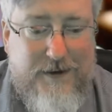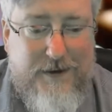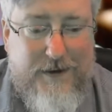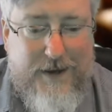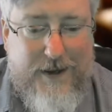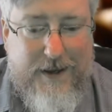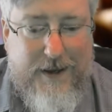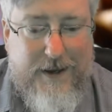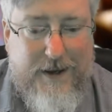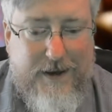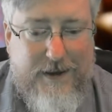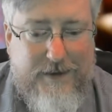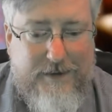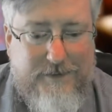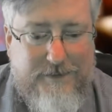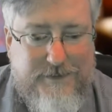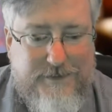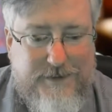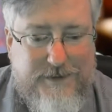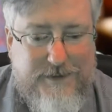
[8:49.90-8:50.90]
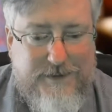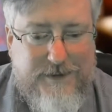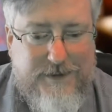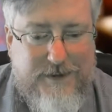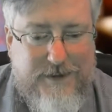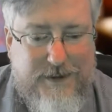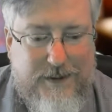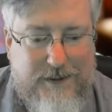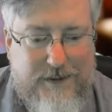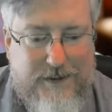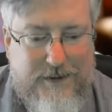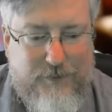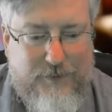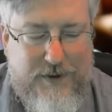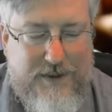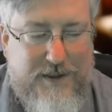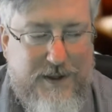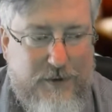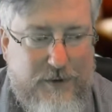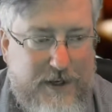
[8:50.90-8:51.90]
And
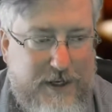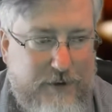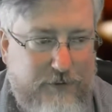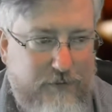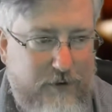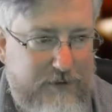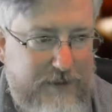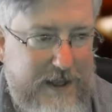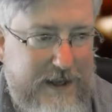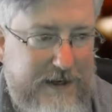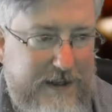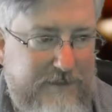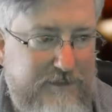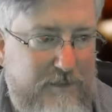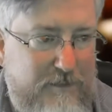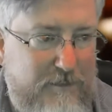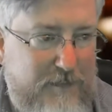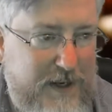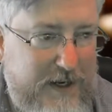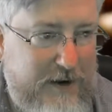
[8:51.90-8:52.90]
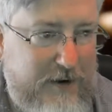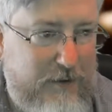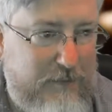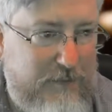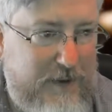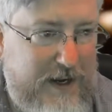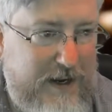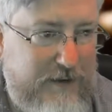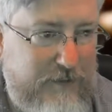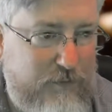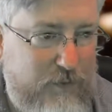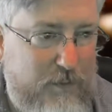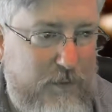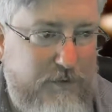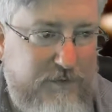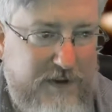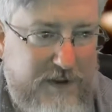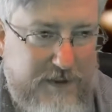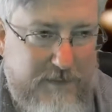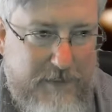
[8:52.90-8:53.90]
we think we could grow that even bigger by
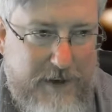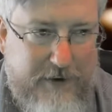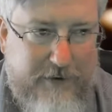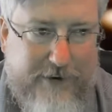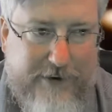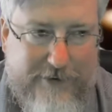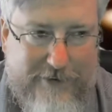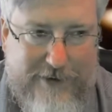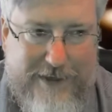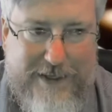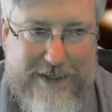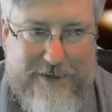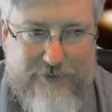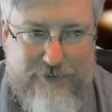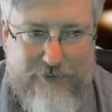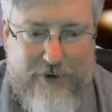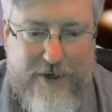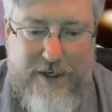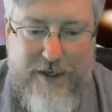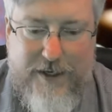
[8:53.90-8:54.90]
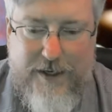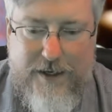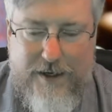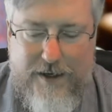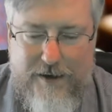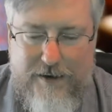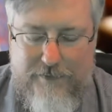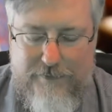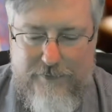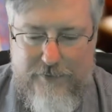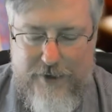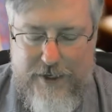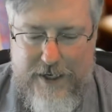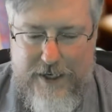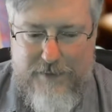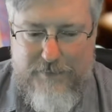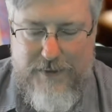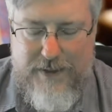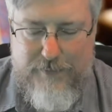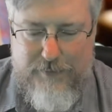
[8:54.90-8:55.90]
removing the barrier to entry for
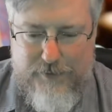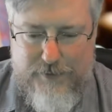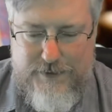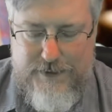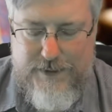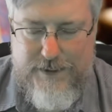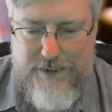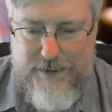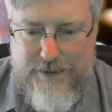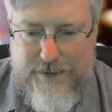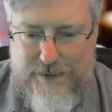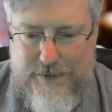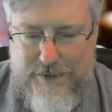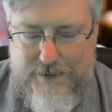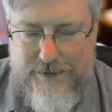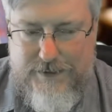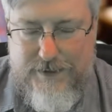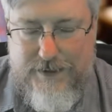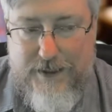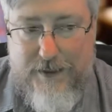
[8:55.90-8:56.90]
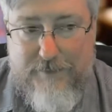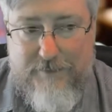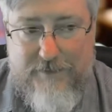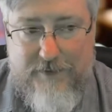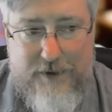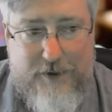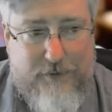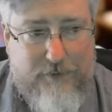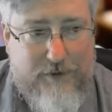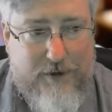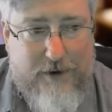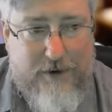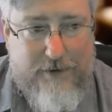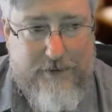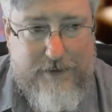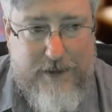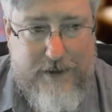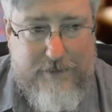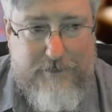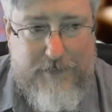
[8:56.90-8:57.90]
getting people to come view the
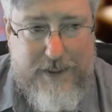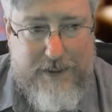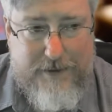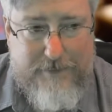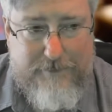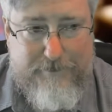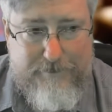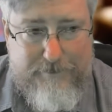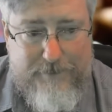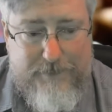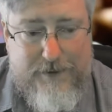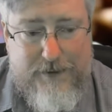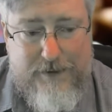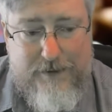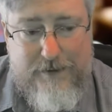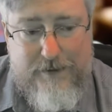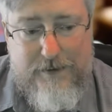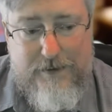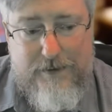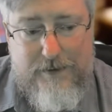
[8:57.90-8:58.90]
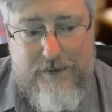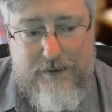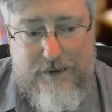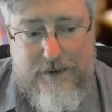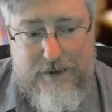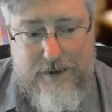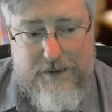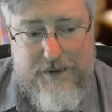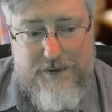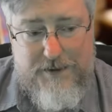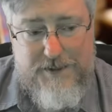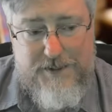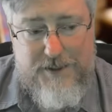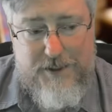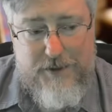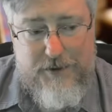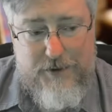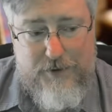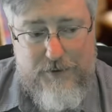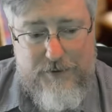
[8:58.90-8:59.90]
online meetup.
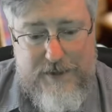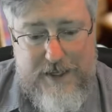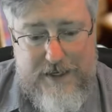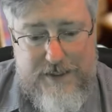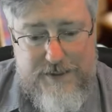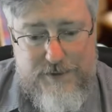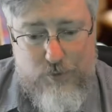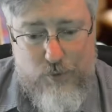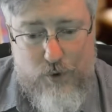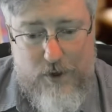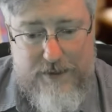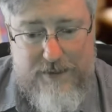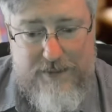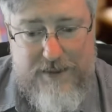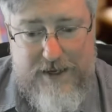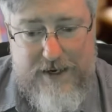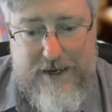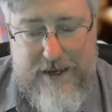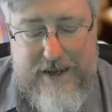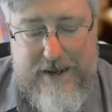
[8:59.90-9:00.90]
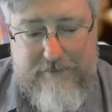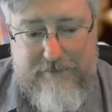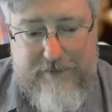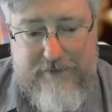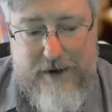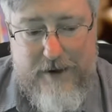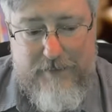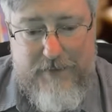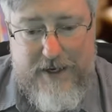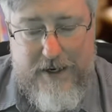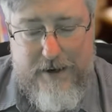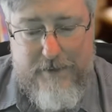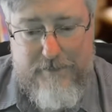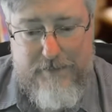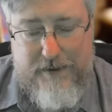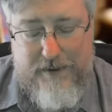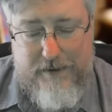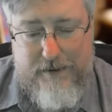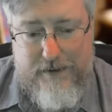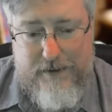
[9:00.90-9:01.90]
So that is one thing I have coming
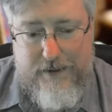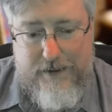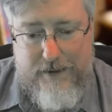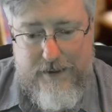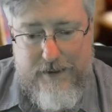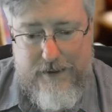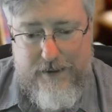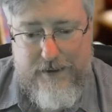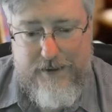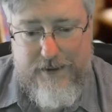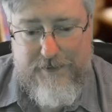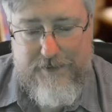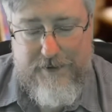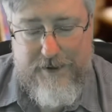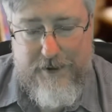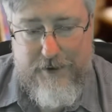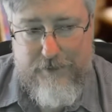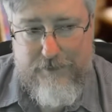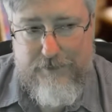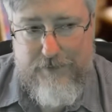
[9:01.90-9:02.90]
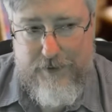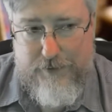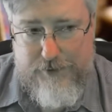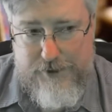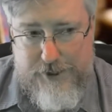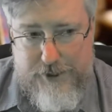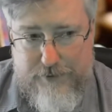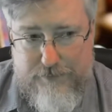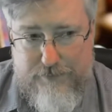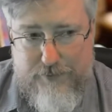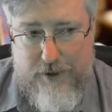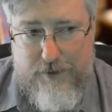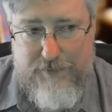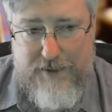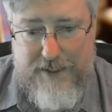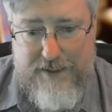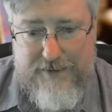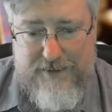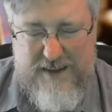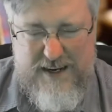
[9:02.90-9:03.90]
up in the near future,
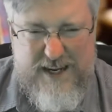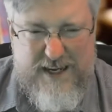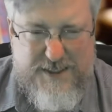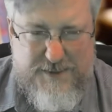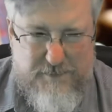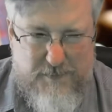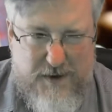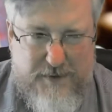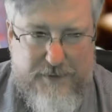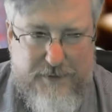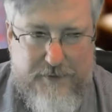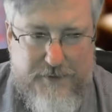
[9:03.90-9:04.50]
probably in the next month